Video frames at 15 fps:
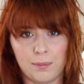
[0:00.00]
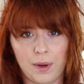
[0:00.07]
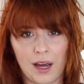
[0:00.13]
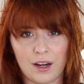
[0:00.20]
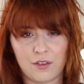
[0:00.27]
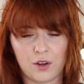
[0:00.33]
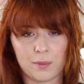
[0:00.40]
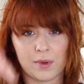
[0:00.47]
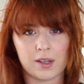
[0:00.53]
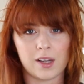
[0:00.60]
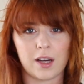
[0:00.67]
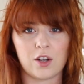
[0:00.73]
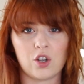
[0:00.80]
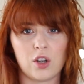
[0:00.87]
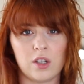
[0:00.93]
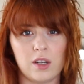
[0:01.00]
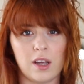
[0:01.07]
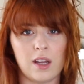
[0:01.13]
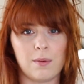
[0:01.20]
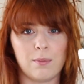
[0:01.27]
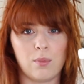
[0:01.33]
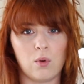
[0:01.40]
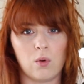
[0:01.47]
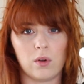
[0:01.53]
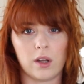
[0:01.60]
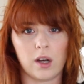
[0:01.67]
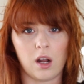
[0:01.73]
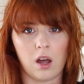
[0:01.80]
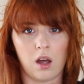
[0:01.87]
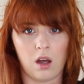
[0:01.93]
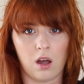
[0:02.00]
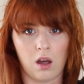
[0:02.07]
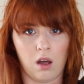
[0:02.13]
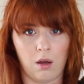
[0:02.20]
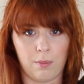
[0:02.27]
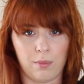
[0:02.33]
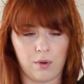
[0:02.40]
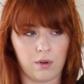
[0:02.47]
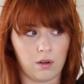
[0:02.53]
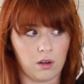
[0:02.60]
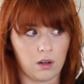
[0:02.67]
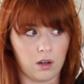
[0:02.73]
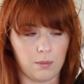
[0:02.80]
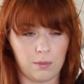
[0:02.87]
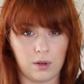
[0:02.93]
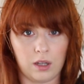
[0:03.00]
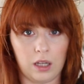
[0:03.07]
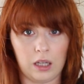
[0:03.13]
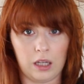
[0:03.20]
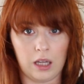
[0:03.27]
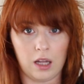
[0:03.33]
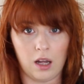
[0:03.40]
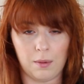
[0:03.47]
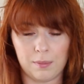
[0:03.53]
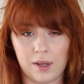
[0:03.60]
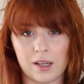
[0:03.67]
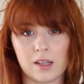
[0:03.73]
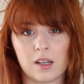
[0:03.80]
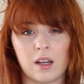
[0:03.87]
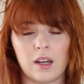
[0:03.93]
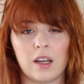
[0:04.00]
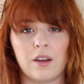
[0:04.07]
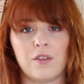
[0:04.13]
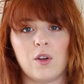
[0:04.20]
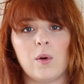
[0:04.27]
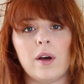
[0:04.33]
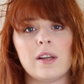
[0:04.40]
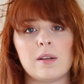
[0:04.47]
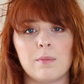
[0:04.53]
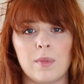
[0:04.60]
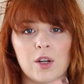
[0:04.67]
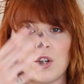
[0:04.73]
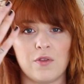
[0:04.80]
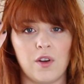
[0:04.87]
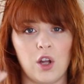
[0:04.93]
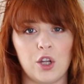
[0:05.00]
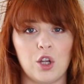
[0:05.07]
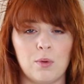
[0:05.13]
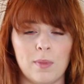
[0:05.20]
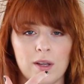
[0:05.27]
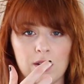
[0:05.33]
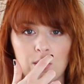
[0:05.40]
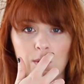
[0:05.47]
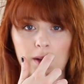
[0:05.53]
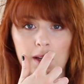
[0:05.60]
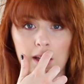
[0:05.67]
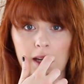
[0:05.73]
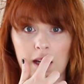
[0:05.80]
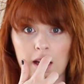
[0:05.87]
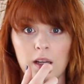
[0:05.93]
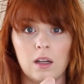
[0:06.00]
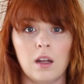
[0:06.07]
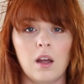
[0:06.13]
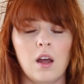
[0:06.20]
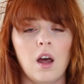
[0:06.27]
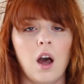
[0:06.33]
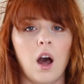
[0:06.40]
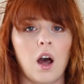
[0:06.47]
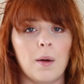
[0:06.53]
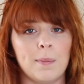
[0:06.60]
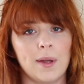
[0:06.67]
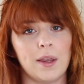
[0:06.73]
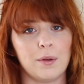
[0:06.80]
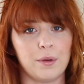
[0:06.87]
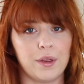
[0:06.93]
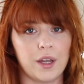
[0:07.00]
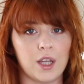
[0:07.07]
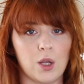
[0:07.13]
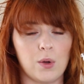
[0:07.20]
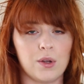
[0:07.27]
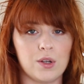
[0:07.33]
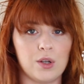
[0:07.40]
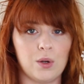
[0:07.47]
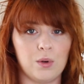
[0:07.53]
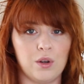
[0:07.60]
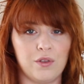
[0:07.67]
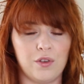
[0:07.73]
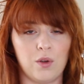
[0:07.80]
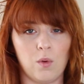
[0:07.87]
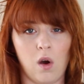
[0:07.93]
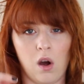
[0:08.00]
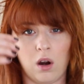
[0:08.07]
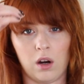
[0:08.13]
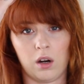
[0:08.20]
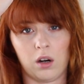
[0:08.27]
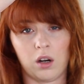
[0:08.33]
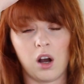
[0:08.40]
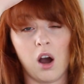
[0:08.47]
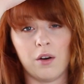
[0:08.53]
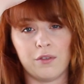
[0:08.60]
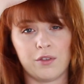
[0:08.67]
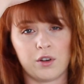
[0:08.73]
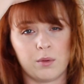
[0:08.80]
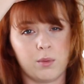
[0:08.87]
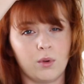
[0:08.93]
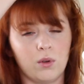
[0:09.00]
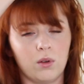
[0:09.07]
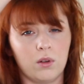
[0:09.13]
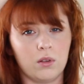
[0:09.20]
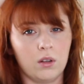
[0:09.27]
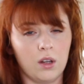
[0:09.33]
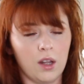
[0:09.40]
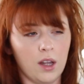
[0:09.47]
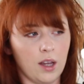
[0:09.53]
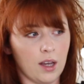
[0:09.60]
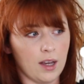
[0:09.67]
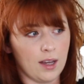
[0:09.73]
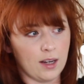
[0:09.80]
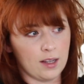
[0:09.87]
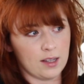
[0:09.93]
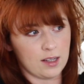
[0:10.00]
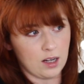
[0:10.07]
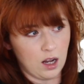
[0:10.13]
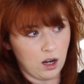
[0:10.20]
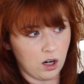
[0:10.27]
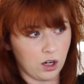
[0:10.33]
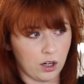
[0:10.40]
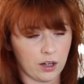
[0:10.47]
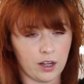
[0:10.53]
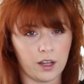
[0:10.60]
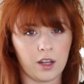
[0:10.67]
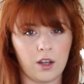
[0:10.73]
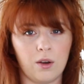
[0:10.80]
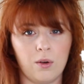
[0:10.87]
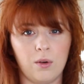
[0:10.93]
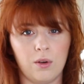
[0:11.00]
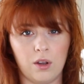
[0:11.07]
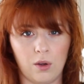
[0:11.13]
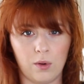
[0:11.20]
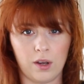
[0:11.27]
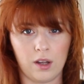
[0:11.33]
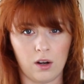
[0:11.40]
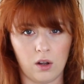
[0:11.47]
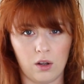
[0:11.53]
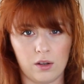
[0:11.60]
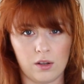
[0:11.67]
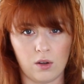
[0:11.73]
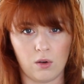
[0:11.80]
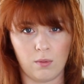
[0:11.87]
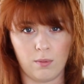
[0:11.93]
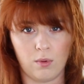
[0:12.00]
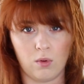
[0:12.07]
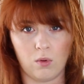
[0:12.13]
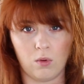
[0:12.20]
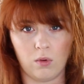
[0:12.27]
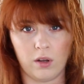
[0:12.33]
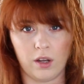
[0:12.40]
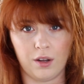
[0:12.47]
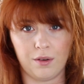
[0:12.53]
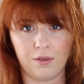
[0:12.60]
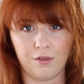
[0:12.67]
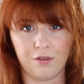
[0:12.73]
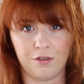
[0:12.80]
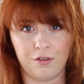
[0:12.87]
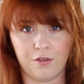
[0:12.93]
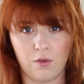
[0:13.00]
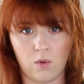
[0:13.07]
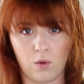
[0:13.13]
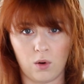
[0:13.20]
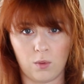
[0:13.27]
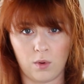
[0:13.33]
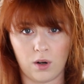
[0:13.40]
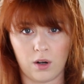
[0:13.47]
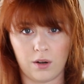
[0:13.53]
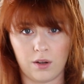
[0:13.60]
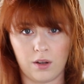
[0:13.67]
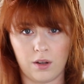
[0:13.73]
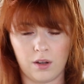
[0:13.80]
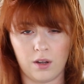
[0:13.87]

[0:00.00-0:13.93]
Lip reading: back from the section and pull it up, completely up. That's going to give you as much volume as you can get. The other thing you can do, if you are comfortable and it's not hurting you, you can also pull it forward.